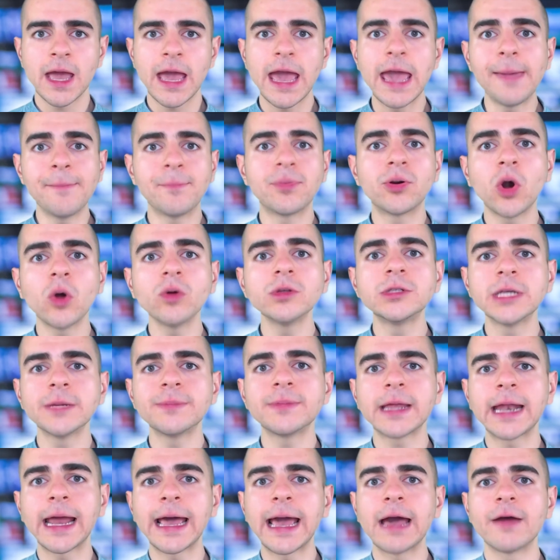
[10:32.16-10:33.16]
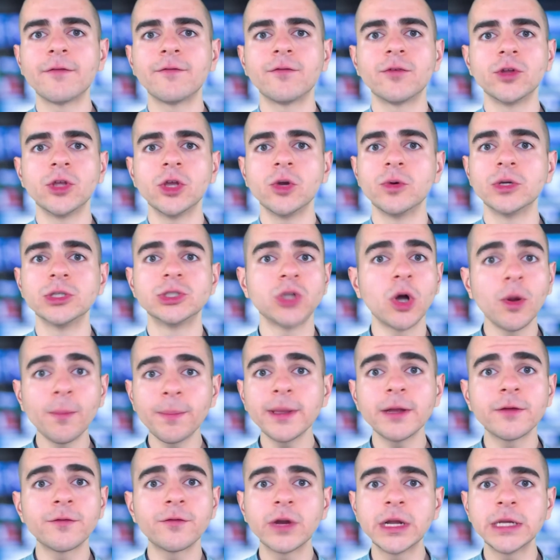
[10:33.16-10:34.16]
A pro tip that I have for you is don't
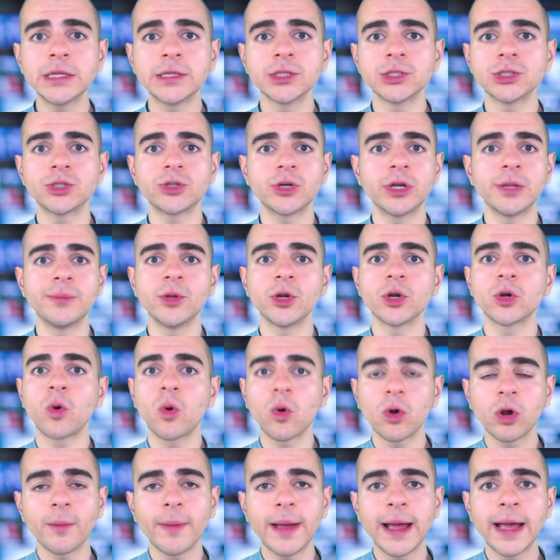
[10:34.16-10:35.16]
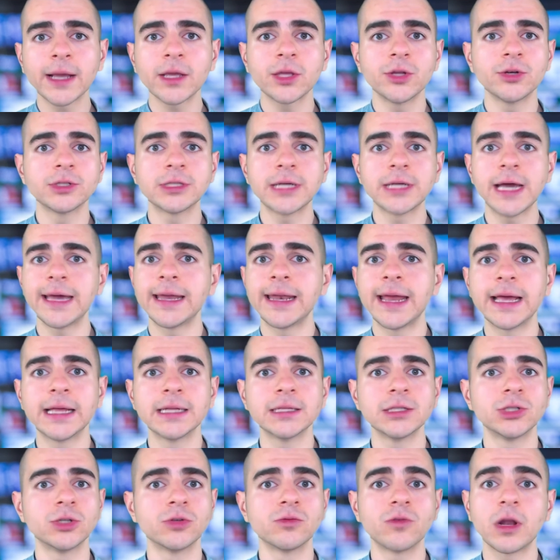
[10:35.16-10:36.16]
be afraid to stream your quarterback, your tight
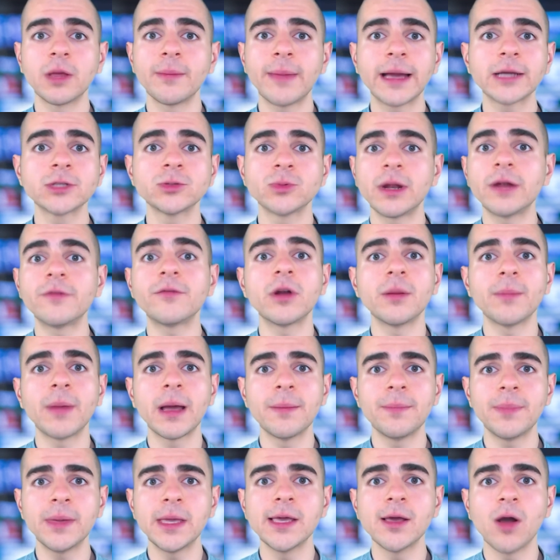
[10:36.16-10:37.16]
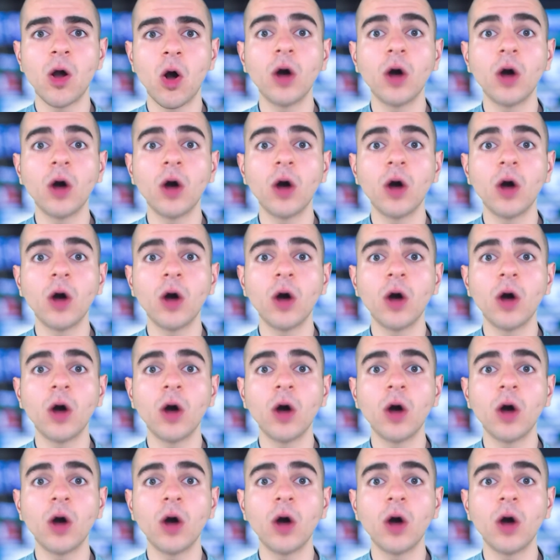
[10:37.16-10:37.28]
ends, your running backs, whatever it might be,